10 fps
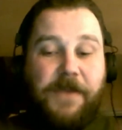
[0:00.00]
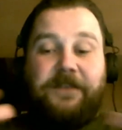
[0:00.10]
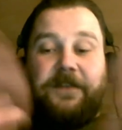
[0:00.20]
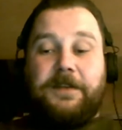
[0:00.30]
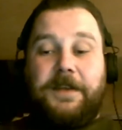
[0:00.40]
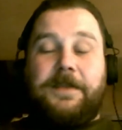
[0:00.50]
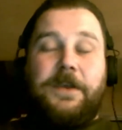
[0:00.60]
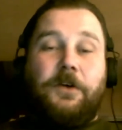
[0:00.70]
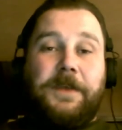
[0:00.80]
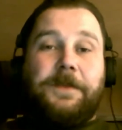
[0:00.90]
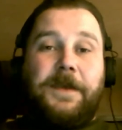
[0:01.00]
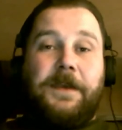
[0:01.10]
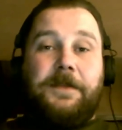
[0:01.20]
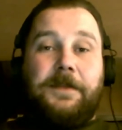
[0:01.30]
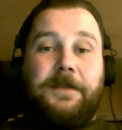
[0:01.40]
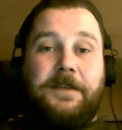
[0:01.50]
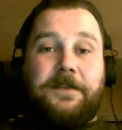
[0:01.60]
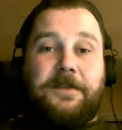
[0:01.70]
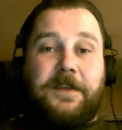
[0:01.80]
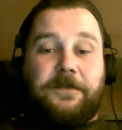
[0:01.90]
Basically, the only thing
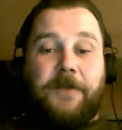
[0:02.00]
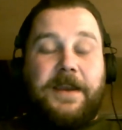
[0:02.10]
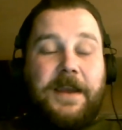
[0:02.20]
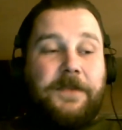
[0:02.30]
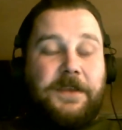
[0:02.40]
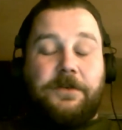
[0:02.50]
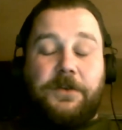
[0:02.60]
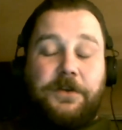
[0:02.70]
that sits right now that you